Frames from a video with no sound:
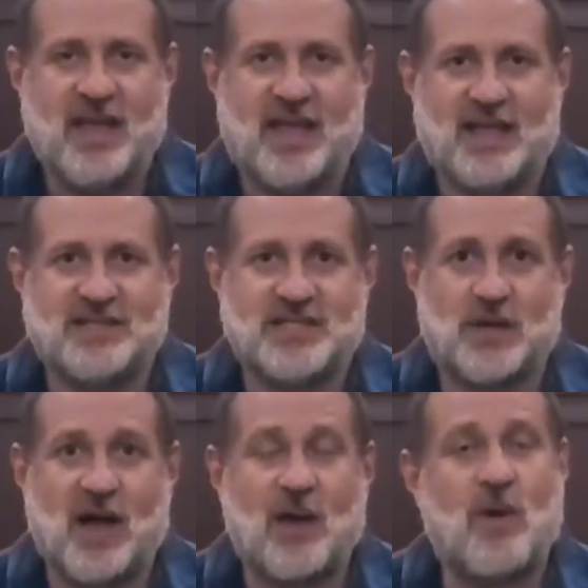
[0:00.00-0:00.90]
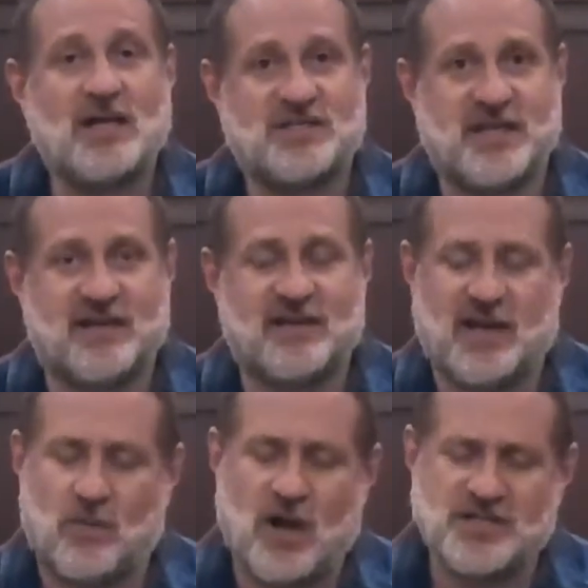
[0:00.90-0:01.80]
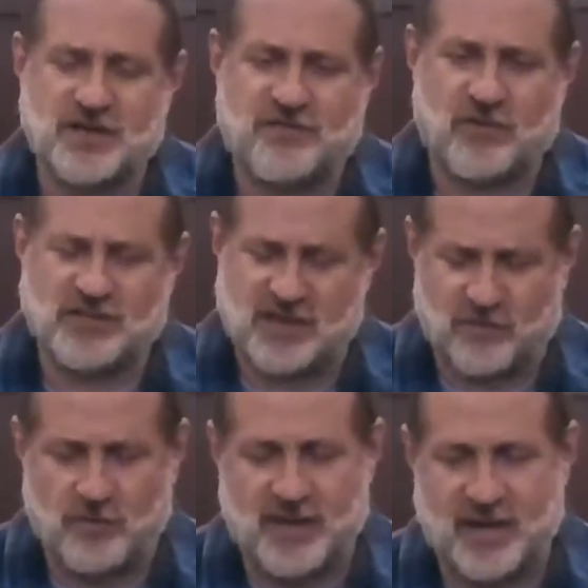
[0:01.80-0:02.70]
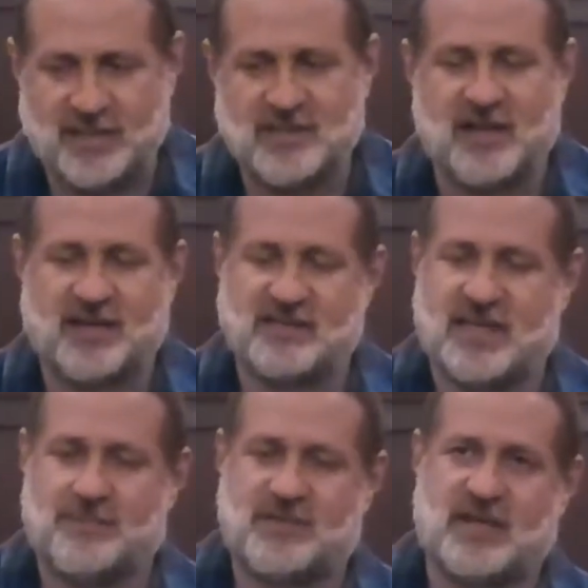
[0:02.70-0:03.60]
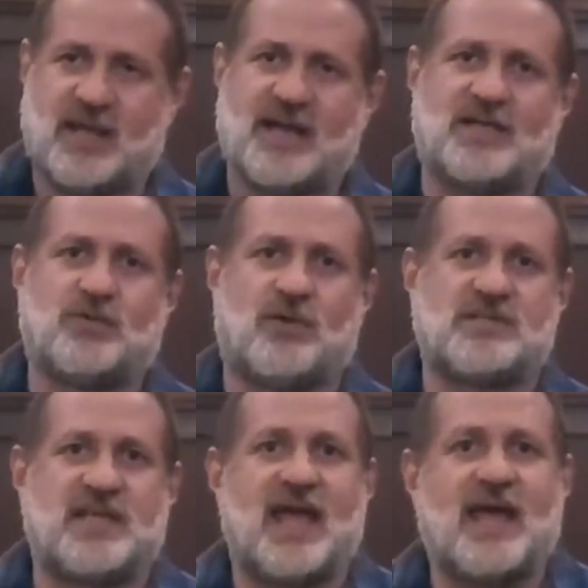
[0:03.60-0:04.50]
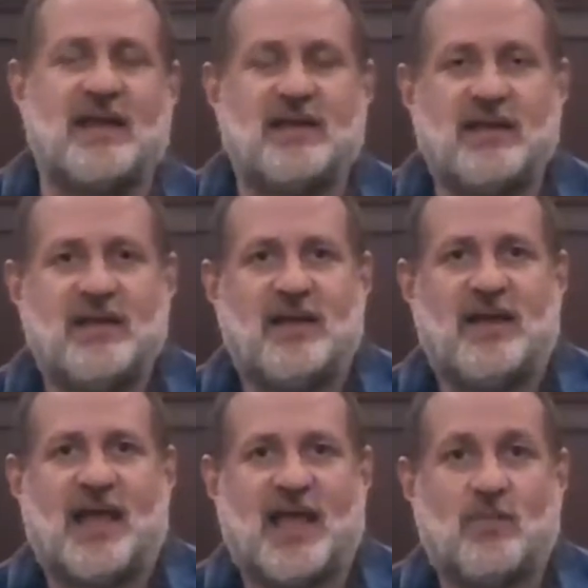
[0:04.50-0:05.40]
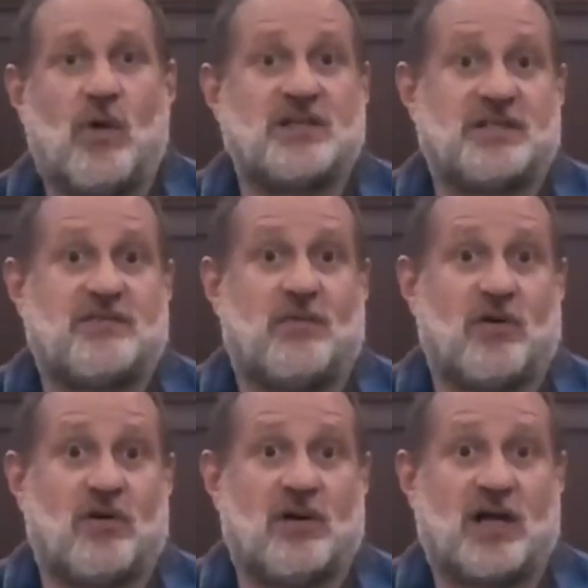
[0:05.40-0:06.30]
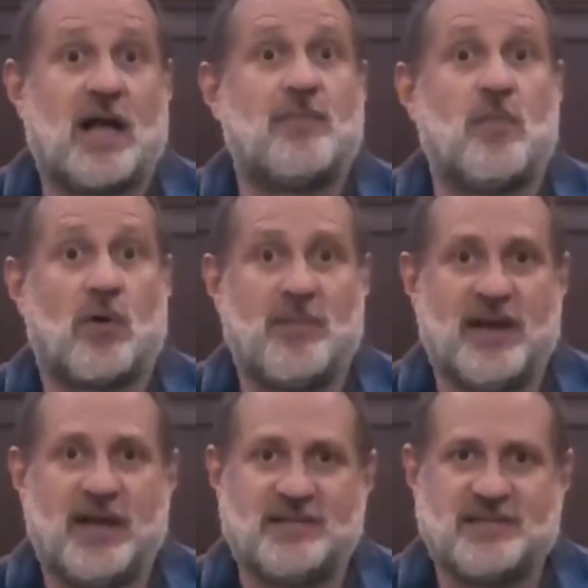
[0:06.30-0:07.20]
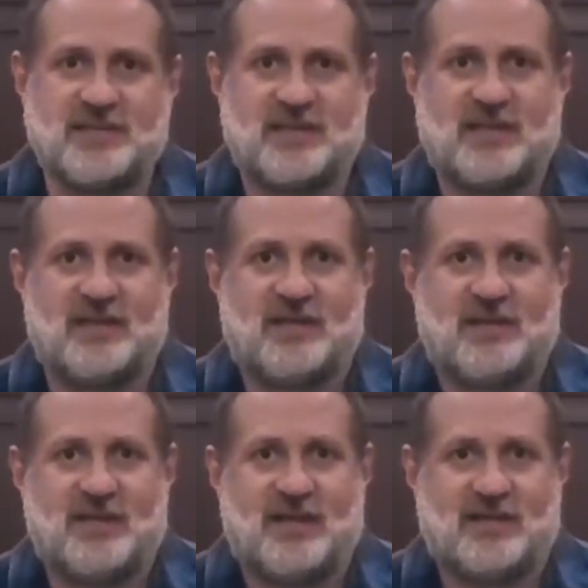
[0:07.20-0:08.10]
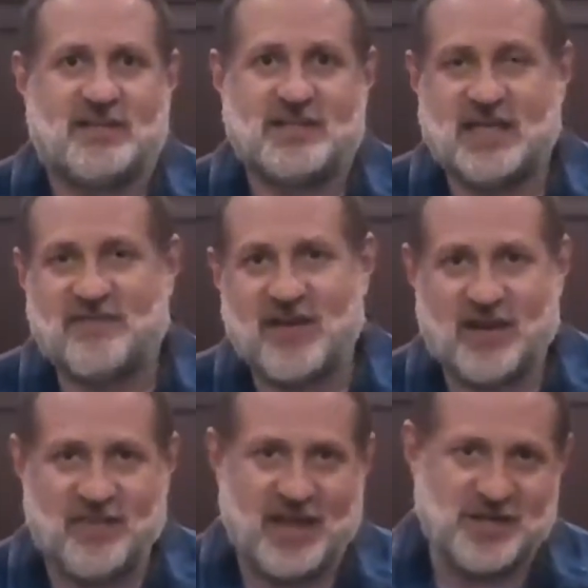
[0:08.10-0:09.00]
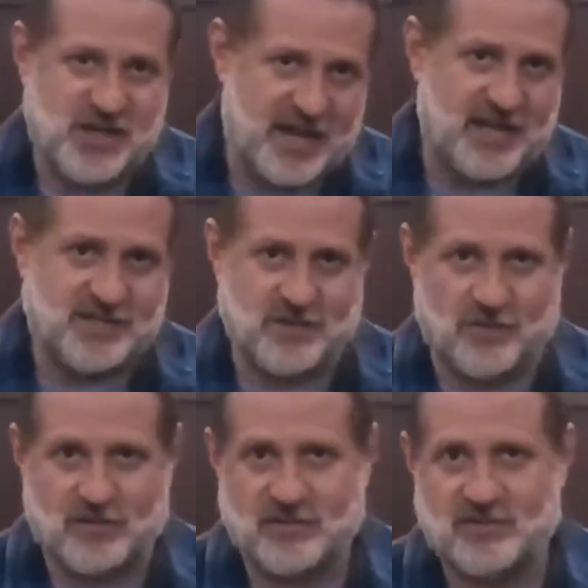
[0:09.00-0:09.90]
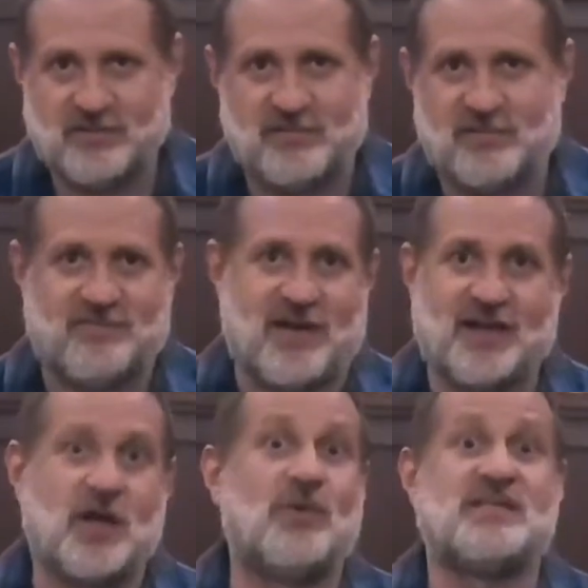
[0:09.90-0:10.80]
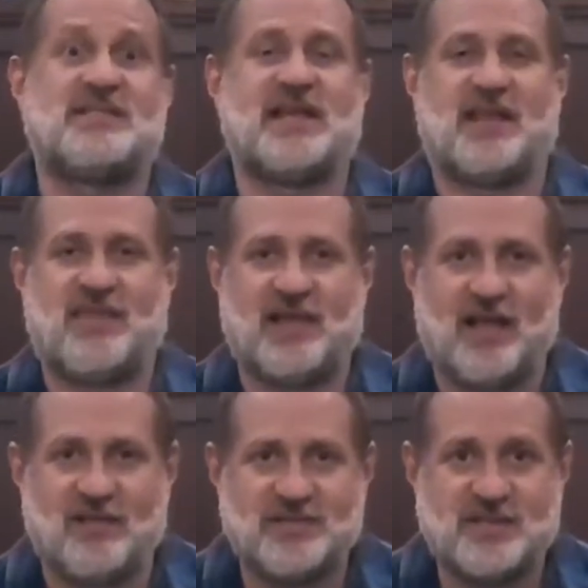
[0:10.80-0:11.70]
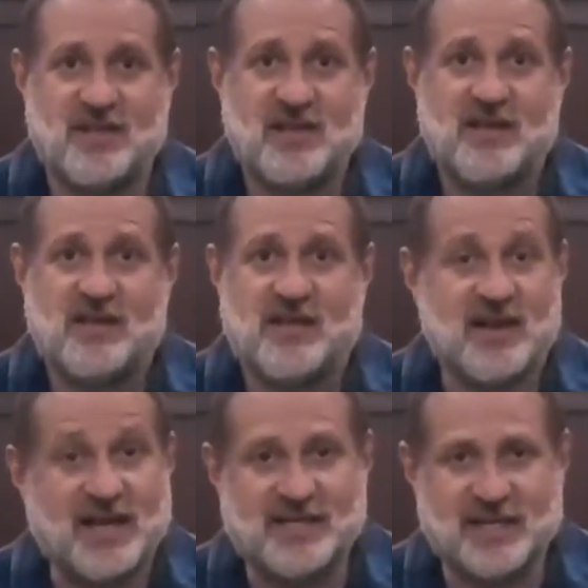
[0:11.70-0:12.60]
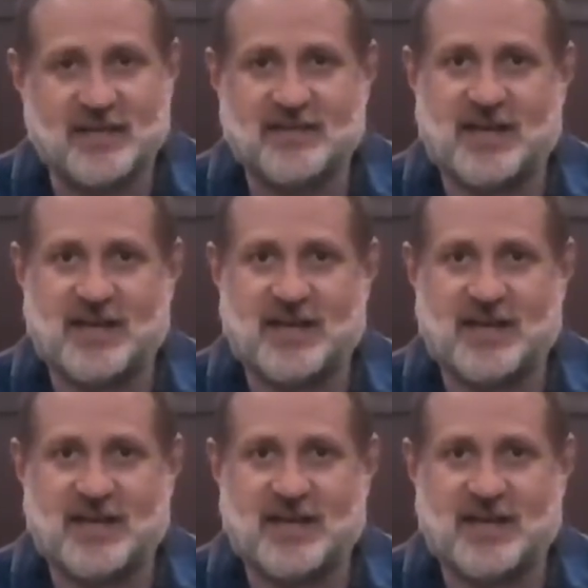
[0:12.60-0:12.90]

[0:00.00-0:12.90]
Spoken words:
And so I watched it, and then I watched it for several minutes, and then I skipped to kind of towards the end and watched it for a couple more minutes to see if anything had changed or if I noticed anything else, and I didn't.